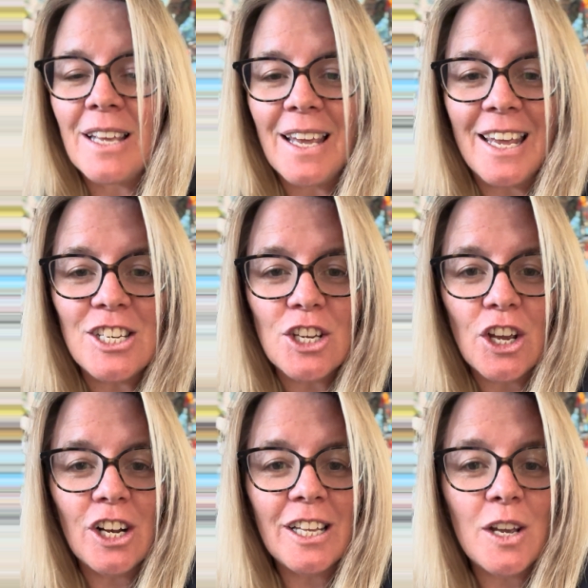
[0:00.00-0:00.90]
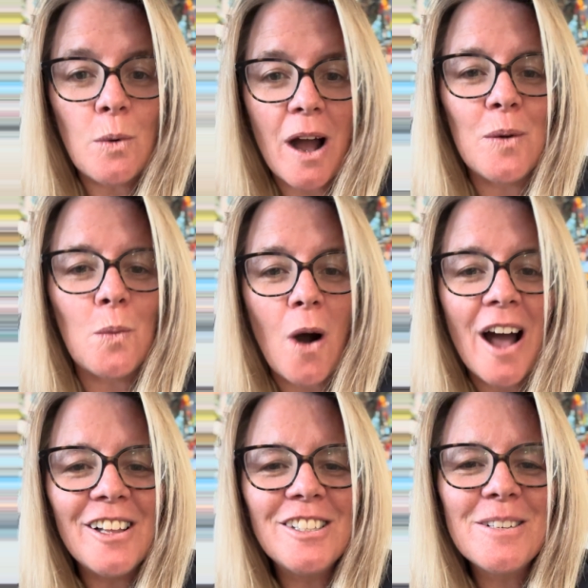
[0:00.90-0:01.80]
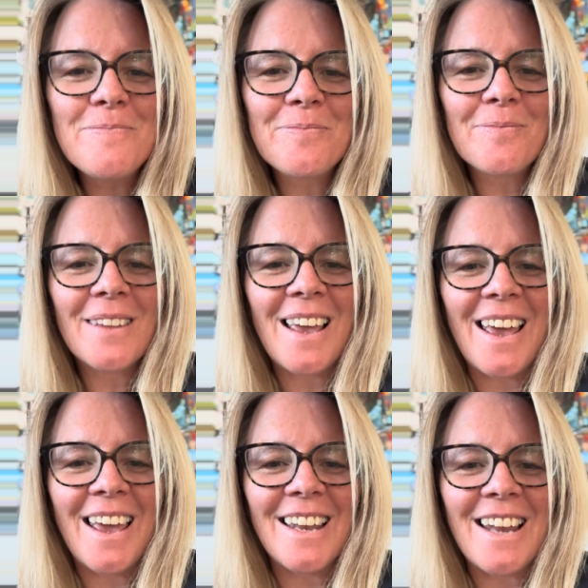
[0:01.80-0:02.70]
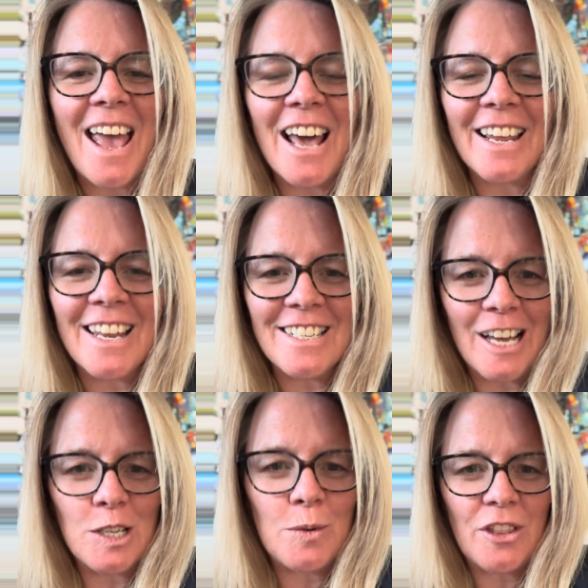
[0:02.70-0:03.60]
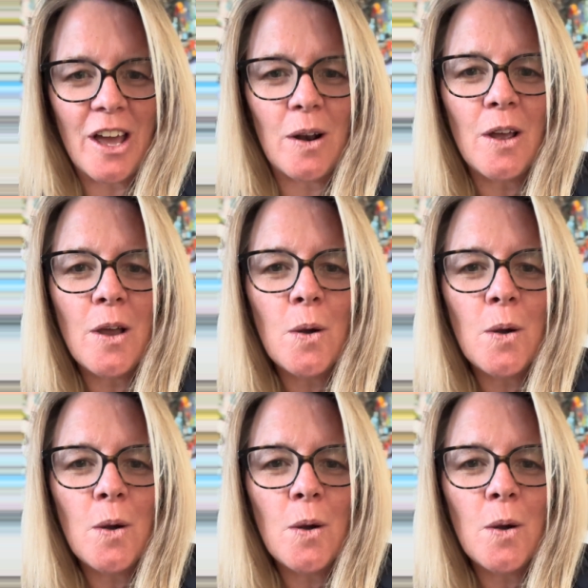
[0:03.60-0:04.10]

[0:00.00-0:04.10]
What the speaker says: internally quite wild and how to get in touch with that